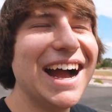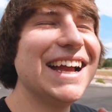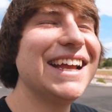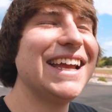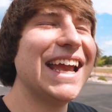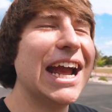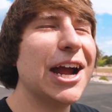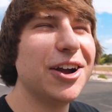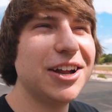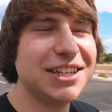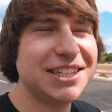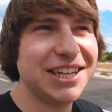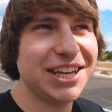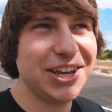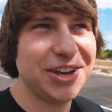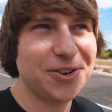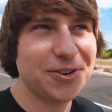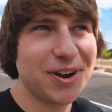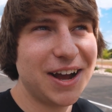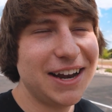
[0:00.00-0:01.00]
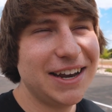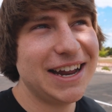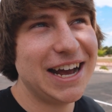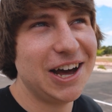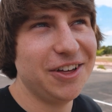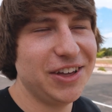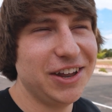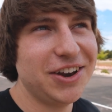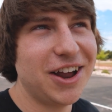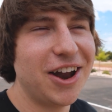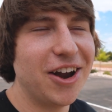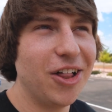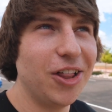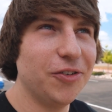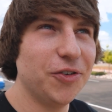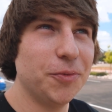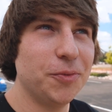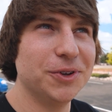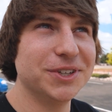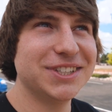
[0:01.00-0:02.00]
I guarantee you right now that not all
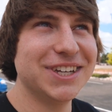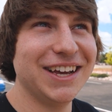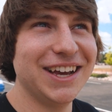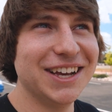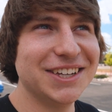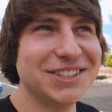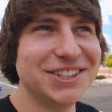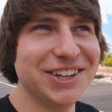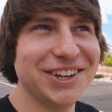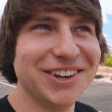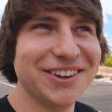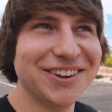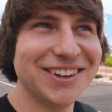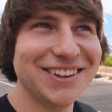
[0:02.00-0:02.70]
of them will say yes to you.